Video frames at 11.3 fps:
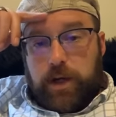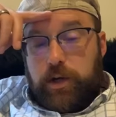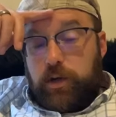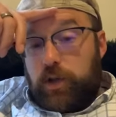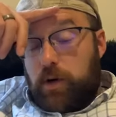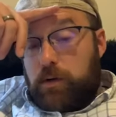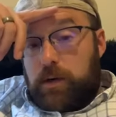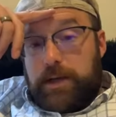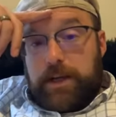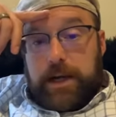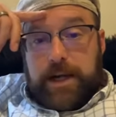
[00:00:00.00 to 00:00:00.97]
We're going to do a
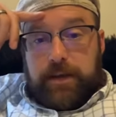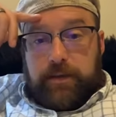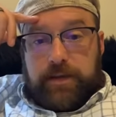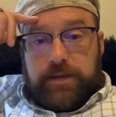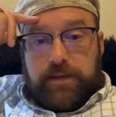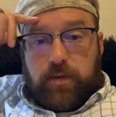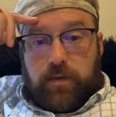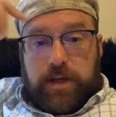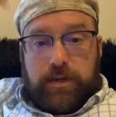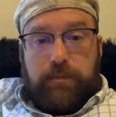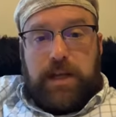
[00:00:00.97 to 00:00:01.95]
short one tonight. This
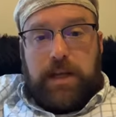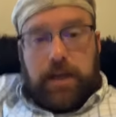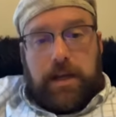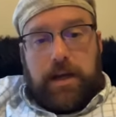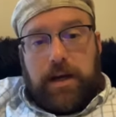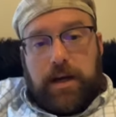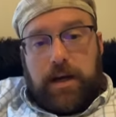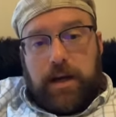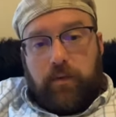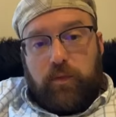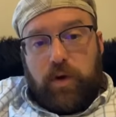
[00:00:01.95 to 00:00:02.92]
is going to be
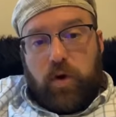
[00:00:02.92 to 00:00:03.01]
uh,